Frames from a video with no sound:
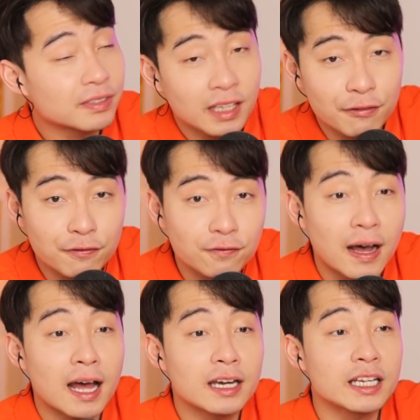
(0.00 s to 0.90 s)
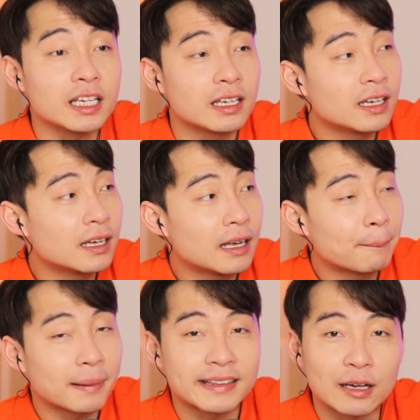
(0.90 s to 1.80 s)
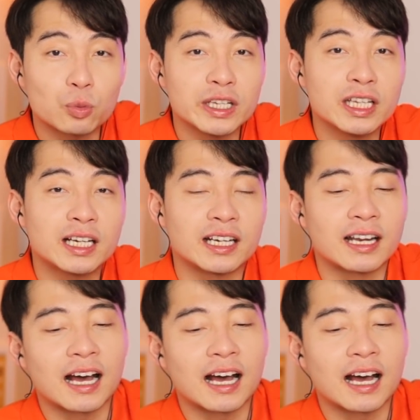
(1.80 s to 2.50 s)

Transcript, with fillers: they funny, but they vegan.